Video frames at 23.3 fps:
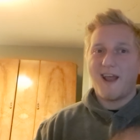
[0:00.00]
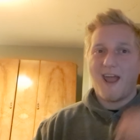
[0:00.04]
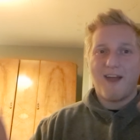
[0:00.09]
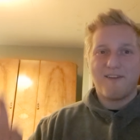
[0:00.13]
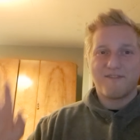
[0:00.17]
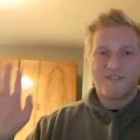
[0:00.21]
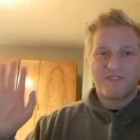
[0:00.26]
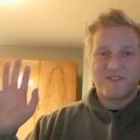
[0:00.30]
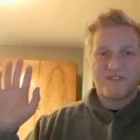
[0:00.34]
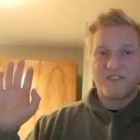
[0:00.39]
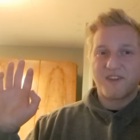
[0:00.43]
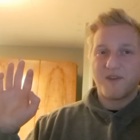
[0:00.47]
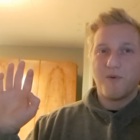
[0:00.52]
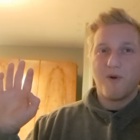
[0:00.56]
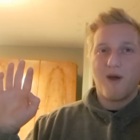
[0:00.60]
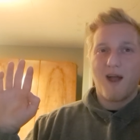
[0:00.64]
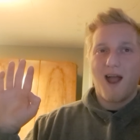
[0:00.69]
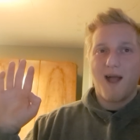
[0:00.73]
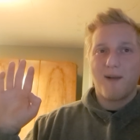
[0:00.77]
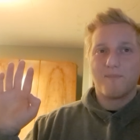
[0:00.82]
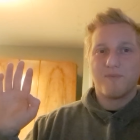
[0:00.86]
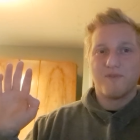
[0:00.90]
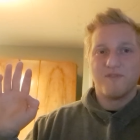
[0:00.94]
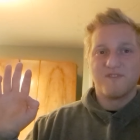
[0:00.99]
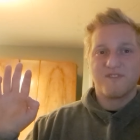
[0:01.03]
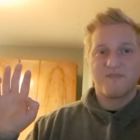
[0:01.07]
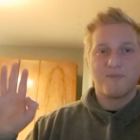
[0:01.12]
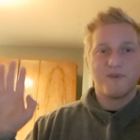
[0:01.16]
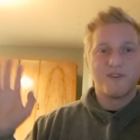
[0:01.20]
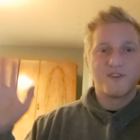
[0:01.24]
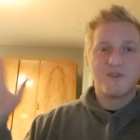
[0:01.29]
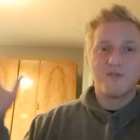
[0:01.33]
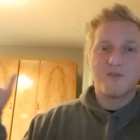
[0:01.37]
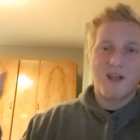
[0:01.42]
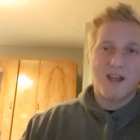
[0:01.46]
of have to see what happens.
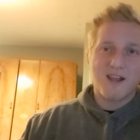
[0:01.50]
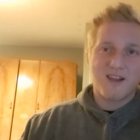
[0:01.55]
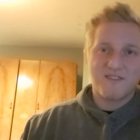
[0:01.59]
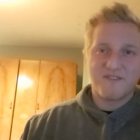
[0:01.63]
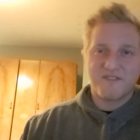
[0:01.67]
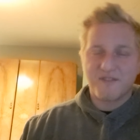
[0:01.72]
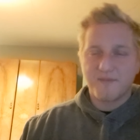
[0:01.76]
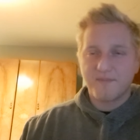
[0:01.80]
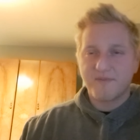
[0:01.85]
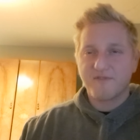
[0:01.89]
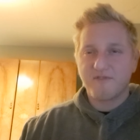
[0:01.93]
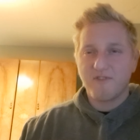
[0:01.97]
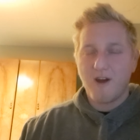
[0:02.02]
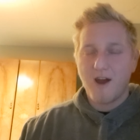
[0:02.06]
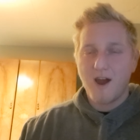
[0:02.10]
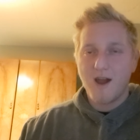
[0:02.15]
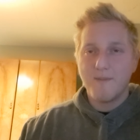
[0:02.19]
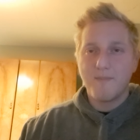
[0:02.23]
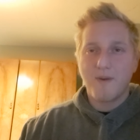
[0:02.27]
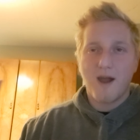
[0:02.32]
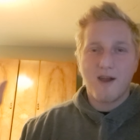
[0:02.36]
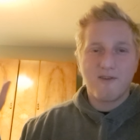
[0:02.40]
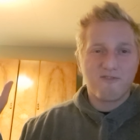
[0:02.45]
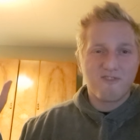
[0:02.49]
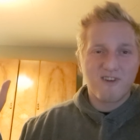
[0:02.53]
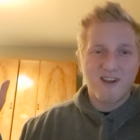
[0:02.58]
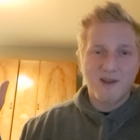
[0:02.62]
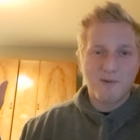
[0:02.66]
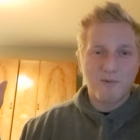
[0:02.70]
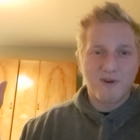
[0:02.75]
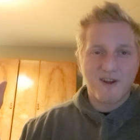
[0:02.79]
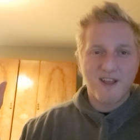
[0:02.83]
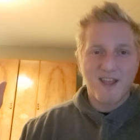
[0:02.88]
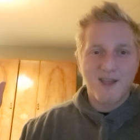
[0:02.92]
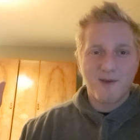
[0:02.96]
But do like and subscribe. I really
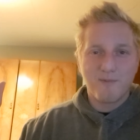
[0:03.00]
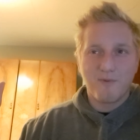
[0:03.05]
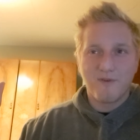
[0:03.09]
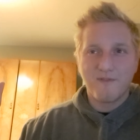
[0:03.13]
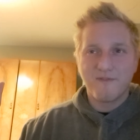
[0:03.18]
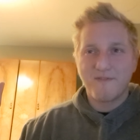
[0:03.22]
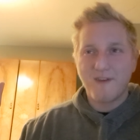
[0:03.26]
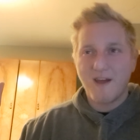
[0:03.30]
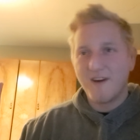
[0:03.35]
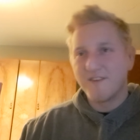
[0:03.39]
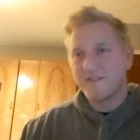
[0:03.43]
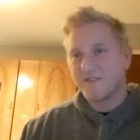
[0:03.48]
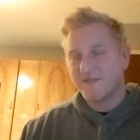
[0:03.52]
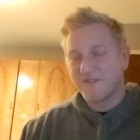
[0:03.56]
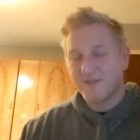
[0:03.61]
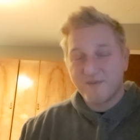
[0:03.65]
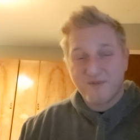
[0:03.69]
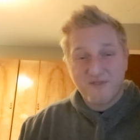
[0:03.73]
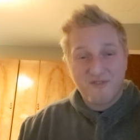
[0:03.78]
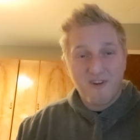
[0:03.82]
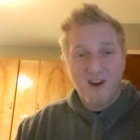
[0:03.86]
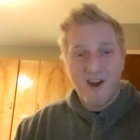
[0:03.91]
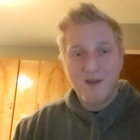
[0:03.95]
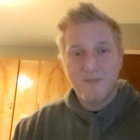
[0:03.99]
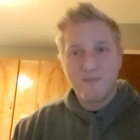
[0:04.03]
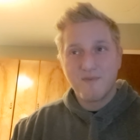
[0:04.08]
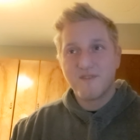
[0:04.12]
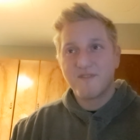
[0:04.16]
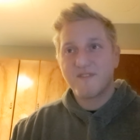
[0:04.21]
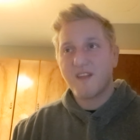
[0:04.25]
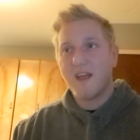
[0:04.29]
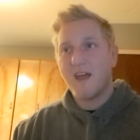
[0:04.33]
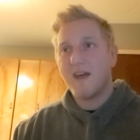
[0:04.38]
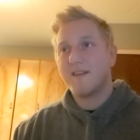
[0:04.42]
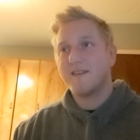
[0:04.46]
want to hit 1,000
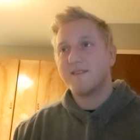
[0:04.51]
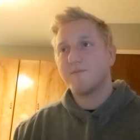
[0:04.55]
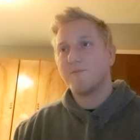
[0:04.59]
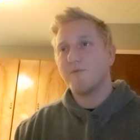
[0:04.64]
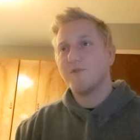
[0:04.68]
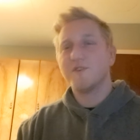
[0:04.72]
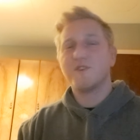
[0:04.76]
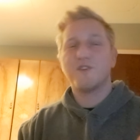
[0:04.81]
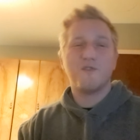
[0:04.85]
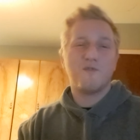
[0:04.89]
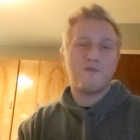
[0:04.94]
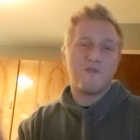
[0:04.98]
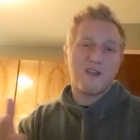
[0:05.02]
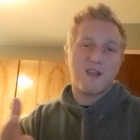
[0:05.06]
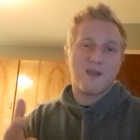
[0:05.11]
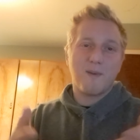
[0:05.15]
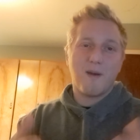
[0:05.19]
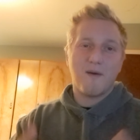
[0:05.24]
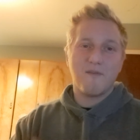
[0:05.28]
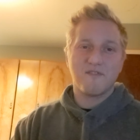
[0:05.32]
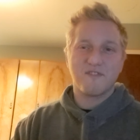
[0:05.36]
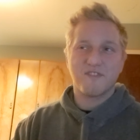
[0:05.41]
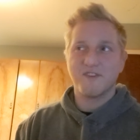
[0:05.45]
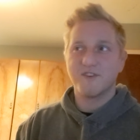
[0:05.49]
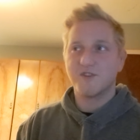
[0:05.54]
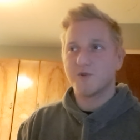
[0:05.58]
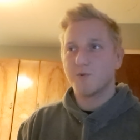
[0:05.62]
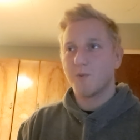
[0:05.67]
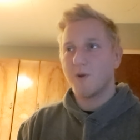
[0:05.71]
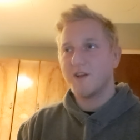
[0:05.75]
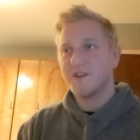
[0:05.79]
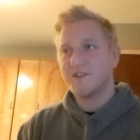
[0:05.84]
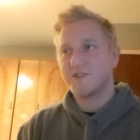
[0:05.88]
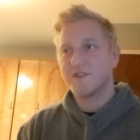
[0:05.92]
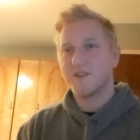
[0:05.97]
subscribers. And what do you think about the
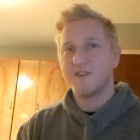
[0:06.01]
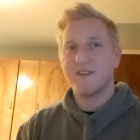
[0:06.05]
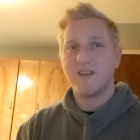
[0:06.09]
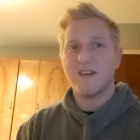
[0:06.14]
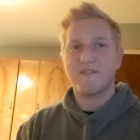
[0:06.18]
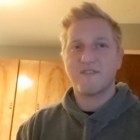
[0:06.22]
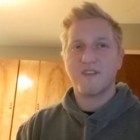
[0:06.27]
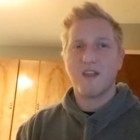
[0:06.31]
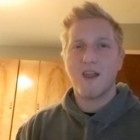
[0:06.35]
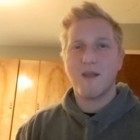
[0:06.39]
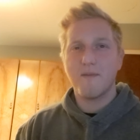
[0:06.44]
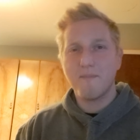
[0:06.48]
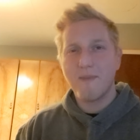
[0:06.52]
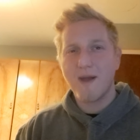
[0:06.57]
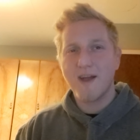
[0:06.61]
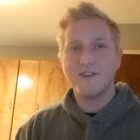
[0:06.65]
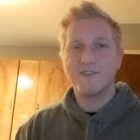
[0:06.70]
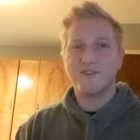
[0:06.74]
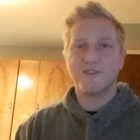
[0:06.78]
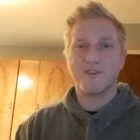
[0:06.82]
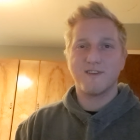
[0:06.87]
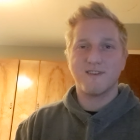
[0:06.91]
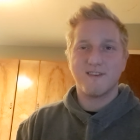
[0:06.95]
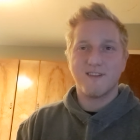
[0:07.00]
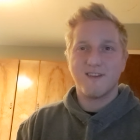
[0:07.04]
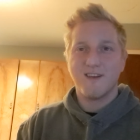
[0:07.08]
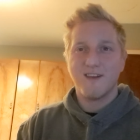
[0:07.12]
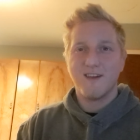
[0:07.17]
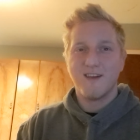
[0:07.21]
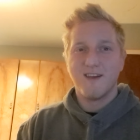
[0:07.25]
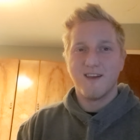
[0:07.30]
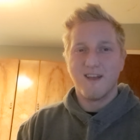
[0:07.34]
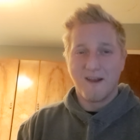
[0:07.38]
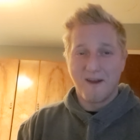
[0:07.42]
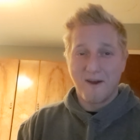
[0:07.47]
situation? As I imagine
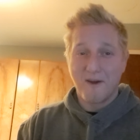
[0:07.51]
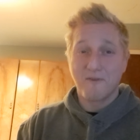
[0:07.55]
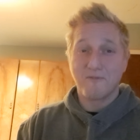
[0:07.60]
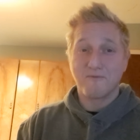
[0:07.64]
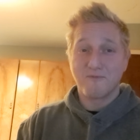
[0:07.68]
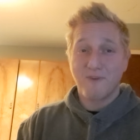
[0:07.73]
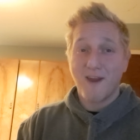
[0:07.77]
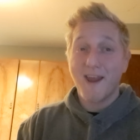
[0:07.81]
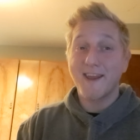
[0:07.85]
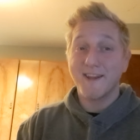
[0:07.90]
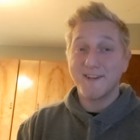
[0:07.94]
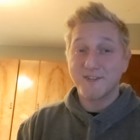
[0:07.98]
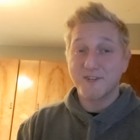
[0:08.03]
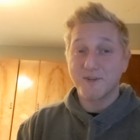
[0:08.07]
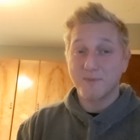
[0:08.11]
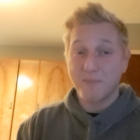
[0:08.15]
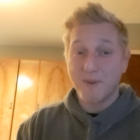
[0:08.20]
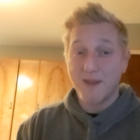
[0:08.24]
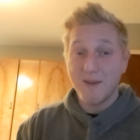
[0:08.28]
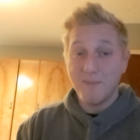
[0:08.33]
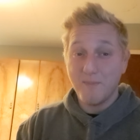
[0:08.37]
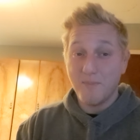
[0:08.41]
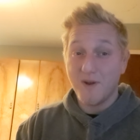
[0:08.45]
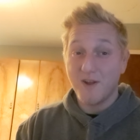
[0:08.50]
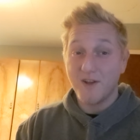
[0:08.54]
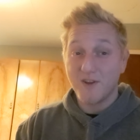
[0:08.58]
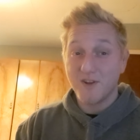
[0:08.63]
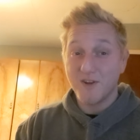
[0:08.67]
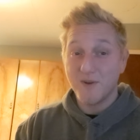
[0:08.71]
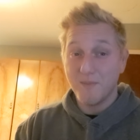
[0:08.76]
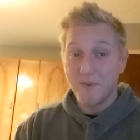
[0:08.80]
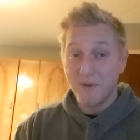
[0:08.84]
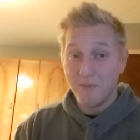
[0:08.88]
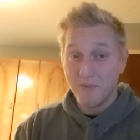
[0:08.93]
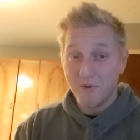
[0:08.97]
a range of people are going
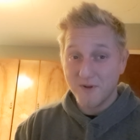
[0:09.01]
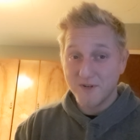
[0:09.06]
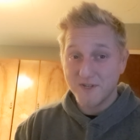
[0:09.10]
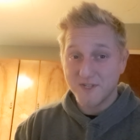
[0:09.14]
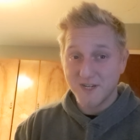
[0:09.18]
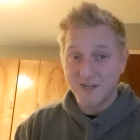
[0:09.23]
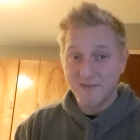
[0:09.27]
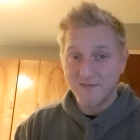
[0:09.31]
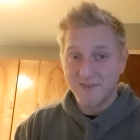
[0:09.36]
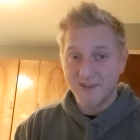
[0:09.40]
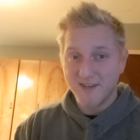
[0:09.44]
to be watching